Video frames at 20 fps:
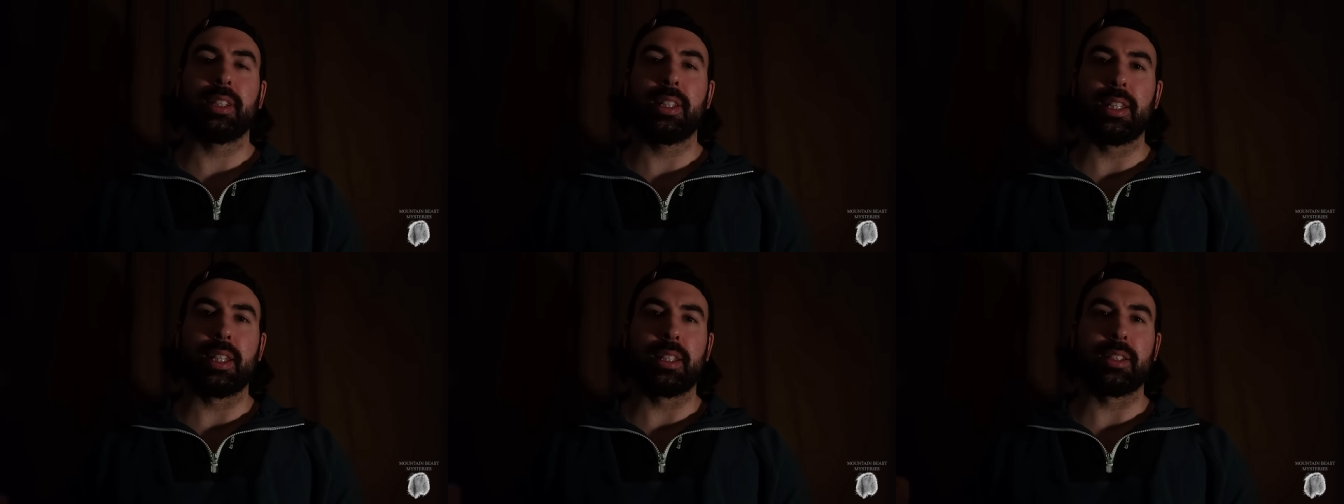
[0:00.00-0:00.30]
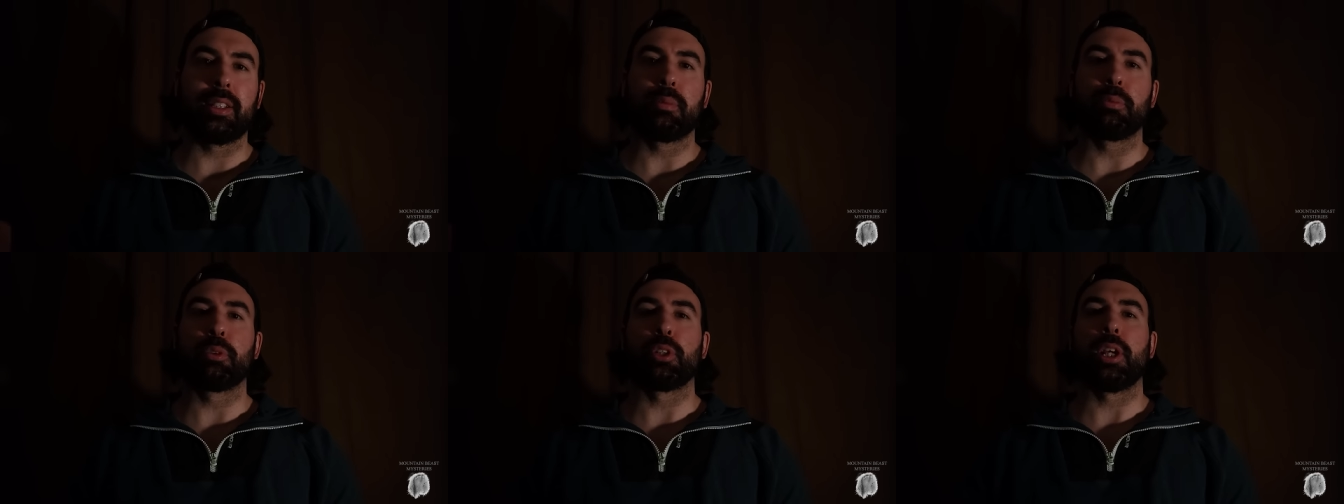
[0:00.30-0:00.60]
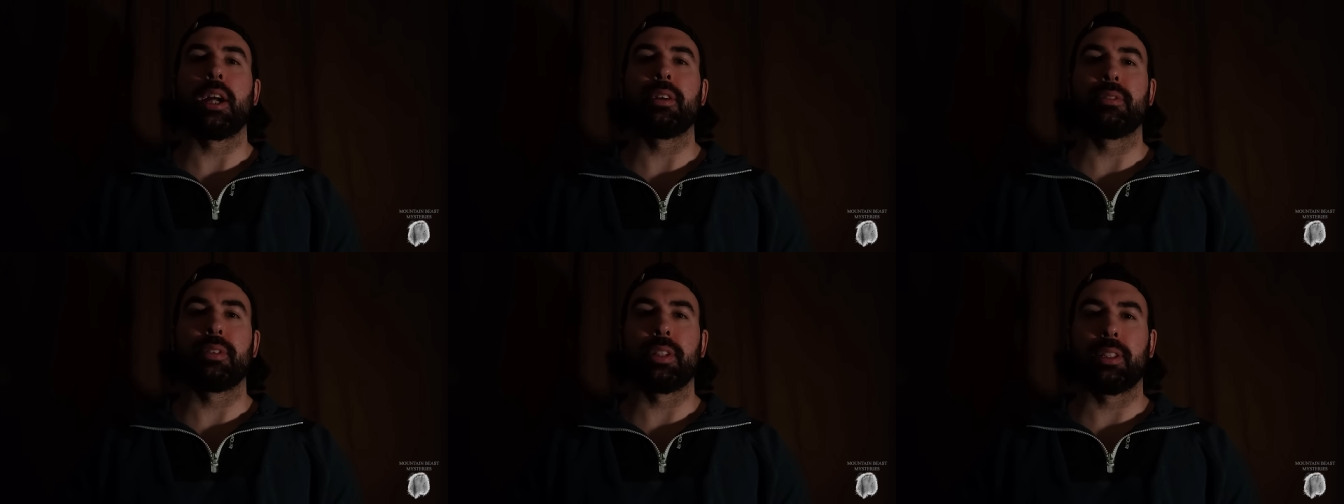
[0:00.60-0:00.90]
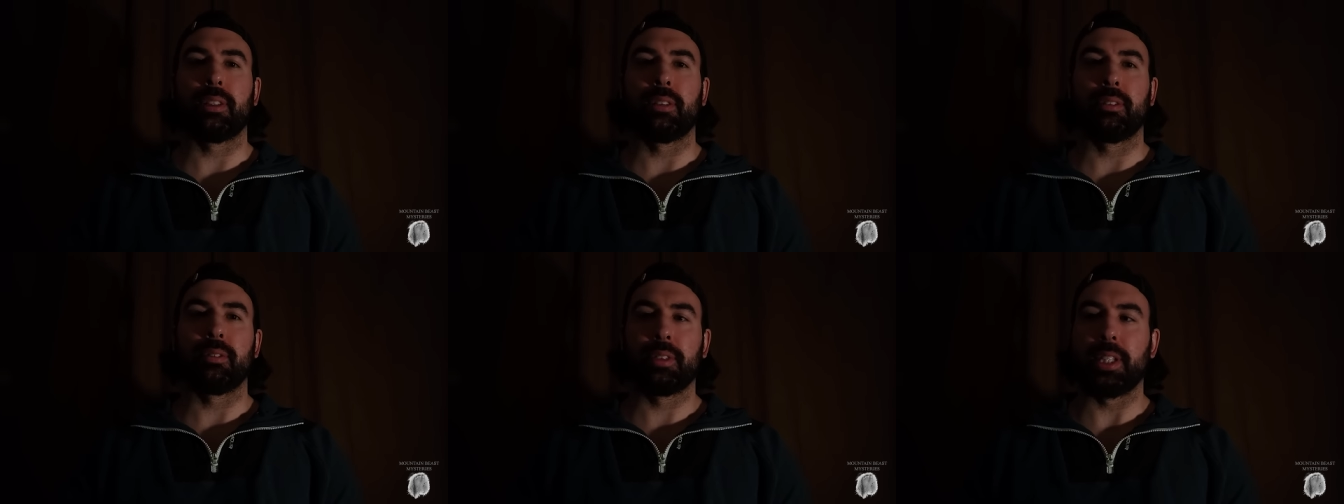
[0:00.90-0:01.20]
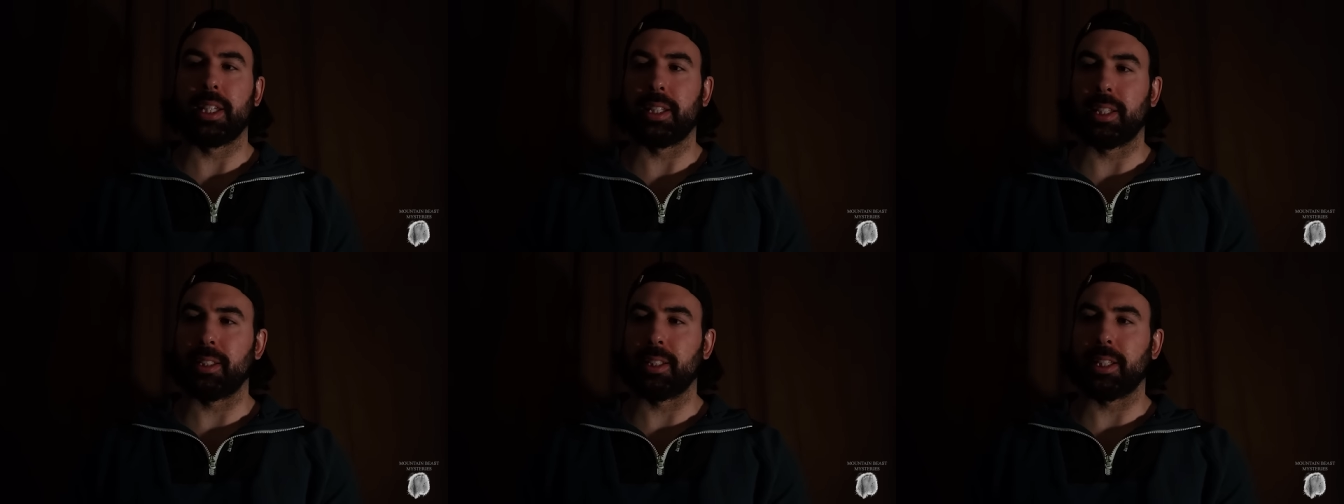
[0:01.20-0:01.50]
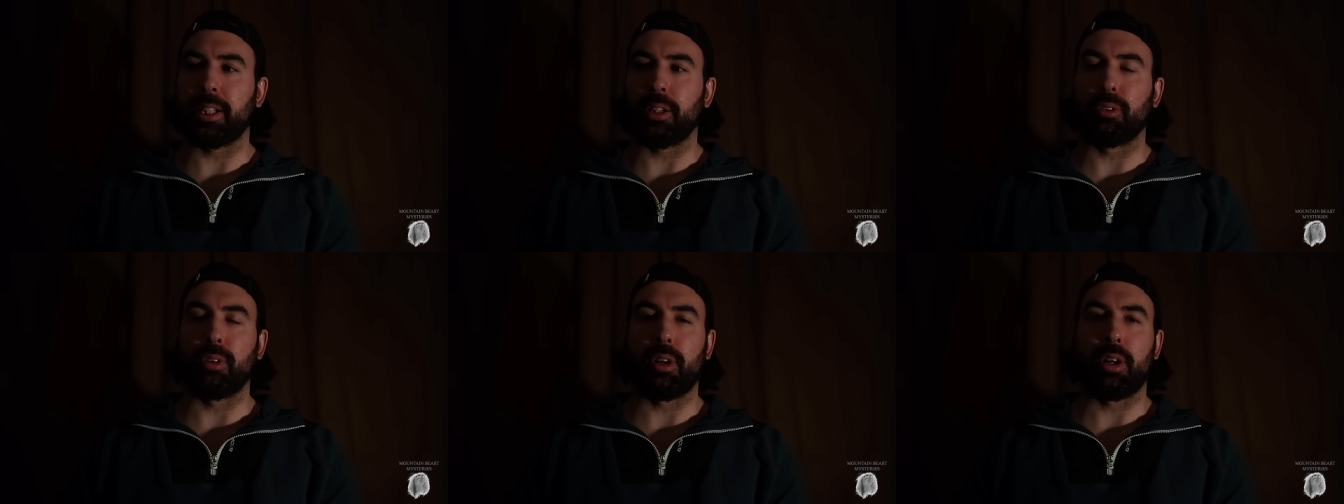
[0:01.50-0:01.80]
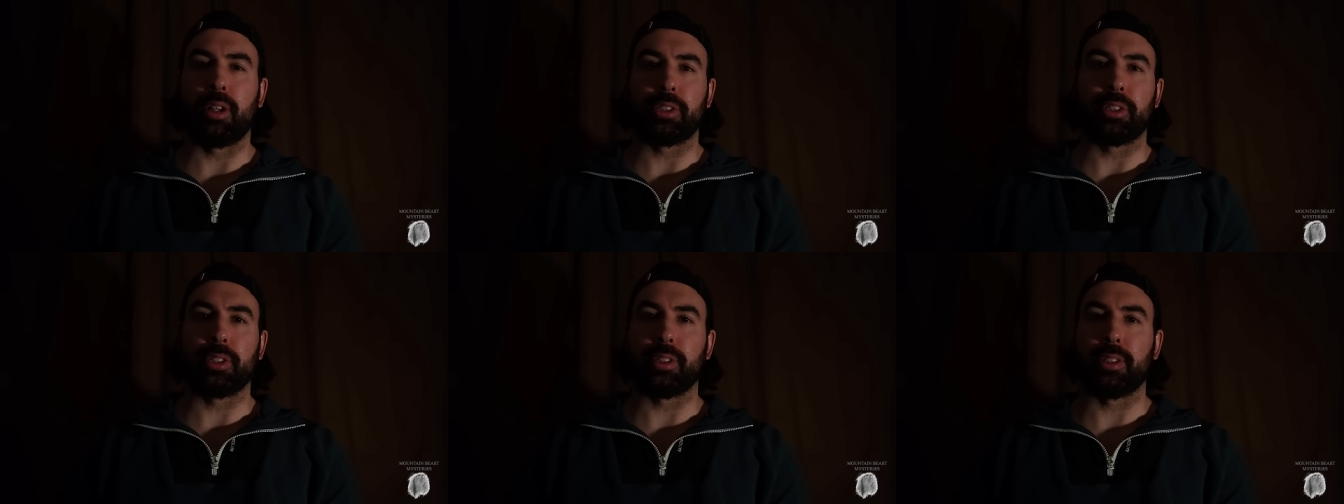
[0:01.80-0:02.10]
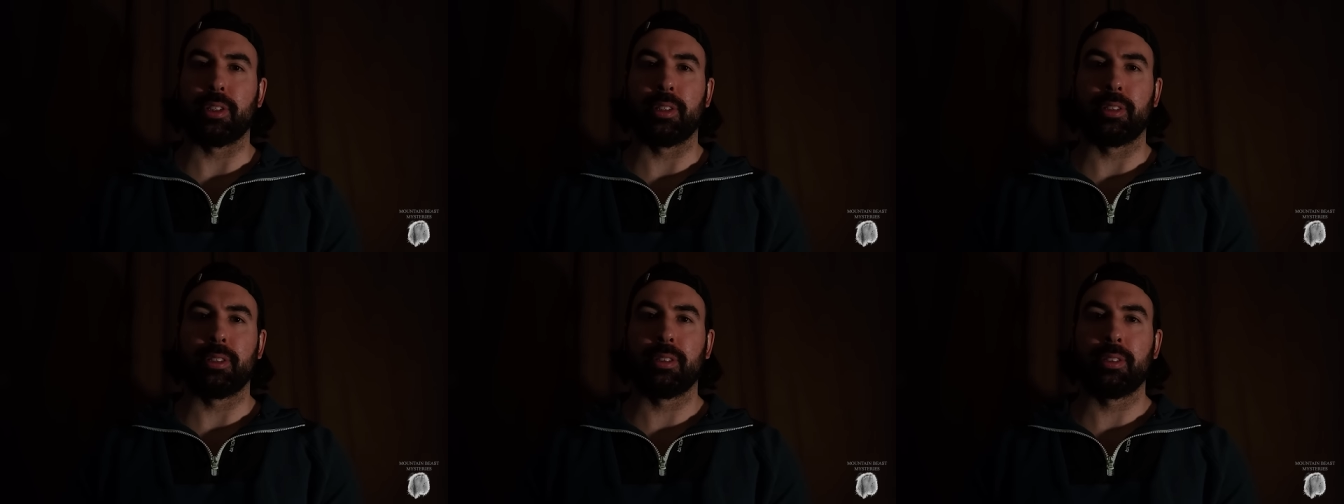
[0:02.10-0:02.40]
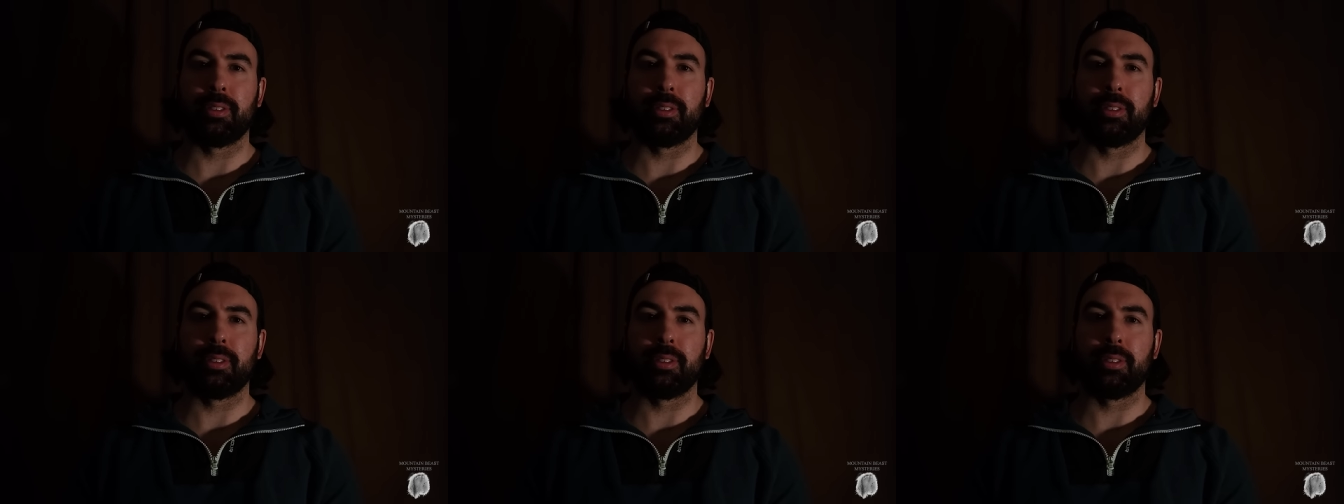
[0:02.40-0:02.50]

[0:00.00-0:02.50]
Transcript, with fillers: He ended up driving, taking like a wrong turn